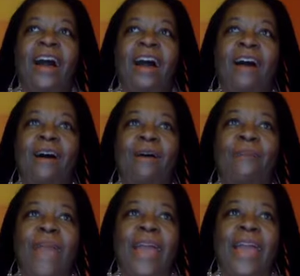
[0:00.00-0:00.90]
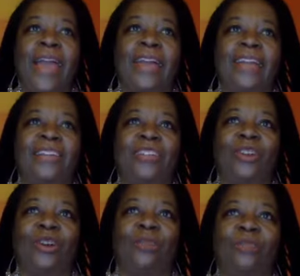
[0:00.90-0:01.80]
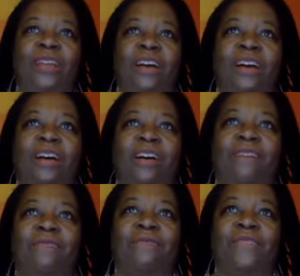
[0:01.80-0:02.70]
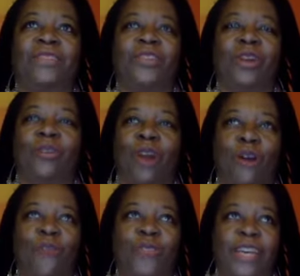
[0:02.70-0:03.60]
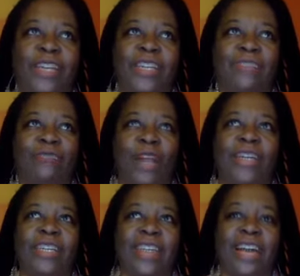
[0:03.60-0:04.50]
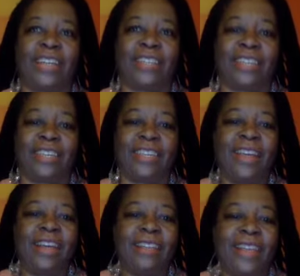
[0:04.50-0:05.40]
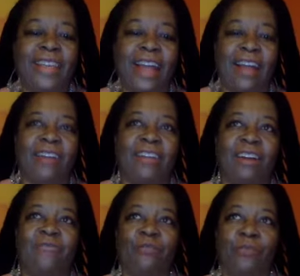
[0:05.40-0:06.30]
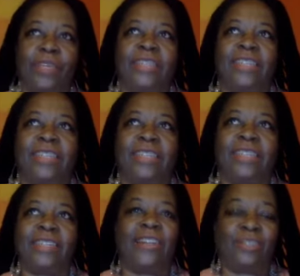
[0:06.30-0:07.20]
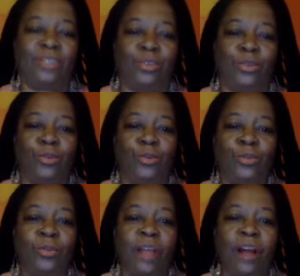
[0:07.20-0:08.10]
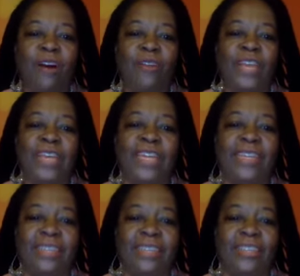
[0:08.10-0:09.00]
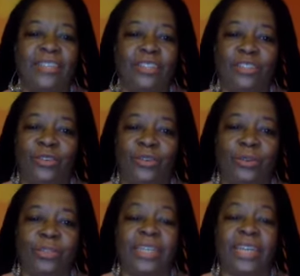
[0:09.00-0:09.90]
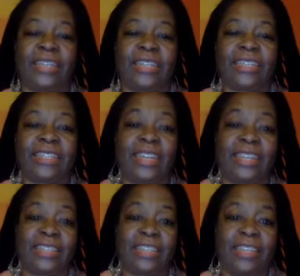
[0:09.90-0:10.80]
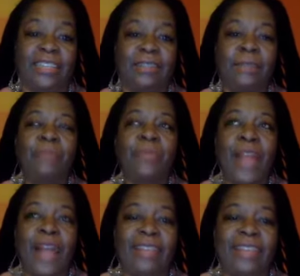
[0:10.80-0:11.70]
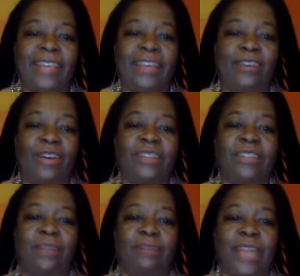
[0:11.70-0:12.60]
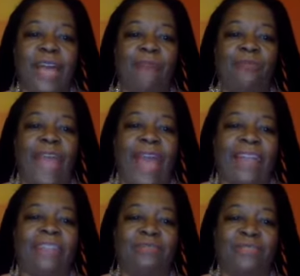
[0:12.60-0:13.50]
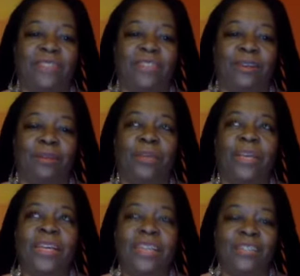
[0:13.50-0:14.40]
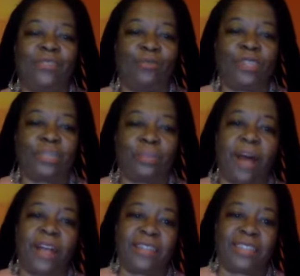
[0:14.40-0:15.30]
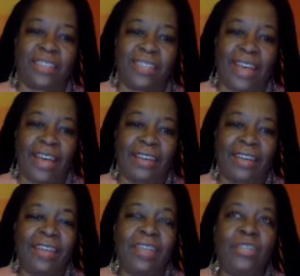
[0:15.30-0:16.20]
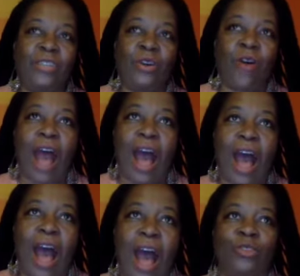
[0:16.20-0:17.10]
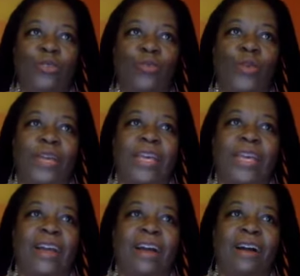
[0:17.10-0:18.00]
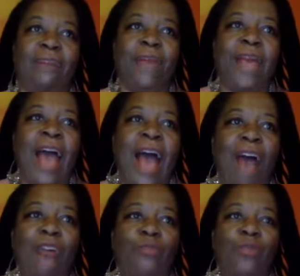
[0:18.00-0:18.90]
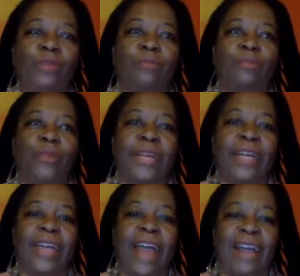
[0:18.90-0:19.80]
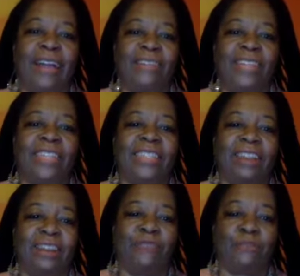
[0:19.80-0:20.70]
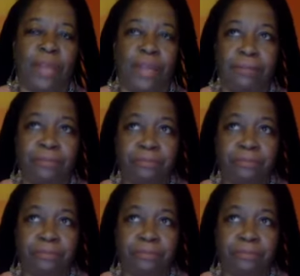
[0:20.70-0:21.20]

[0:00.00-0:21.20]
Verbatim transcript: Um, and in terms of, you know, COVID and recognizing that our government did not do all that it needed to do to protect its citizens, I think sometimes activism is a response to that. You know, how do we, um, how do we bring this government